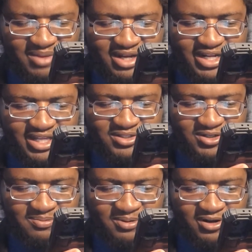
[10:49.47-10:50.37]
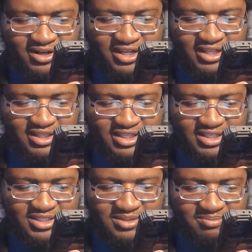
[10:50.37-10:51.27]
that took part in
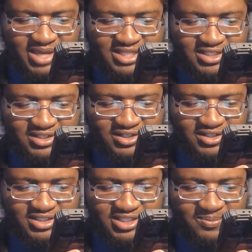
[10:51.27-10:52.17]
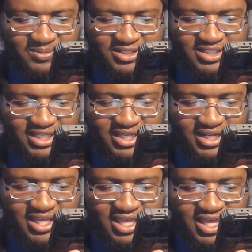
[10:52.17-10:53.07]
these massacres simply said
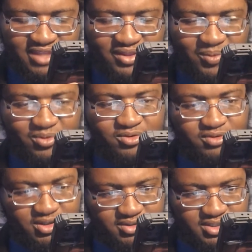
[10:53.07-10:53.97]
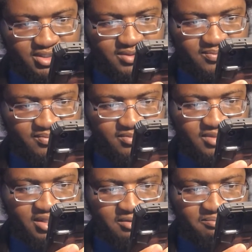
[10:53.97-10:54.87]
they were gross.
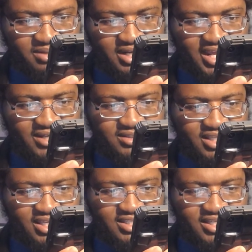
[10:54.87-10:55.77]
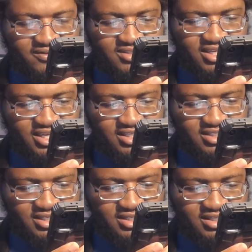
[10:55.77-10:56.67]
But now things have changed,
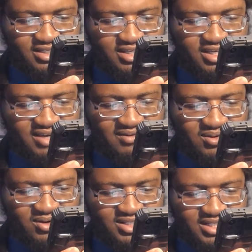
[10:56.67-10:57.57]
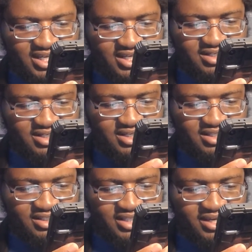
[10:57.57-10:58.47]
huh? Of course not.
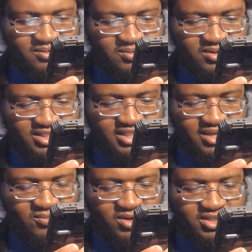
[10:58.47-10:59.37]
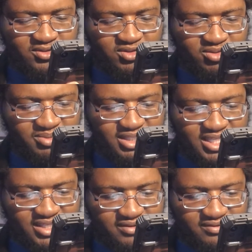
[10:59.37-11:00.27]
That is what they want you to
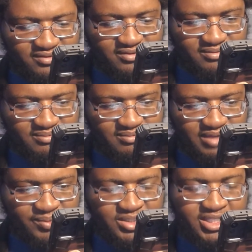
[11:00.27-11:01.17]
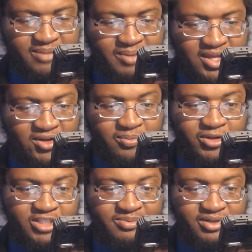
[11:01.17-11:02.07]
believe. And we see a panel of
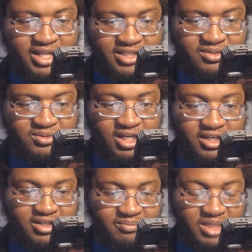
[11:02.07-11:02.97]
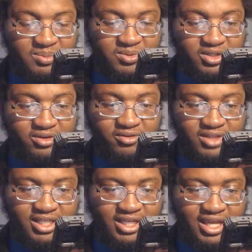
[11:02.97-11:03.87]
Principal Nezu talking to people, the
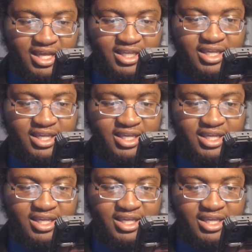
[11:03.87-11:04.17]
gorilla guy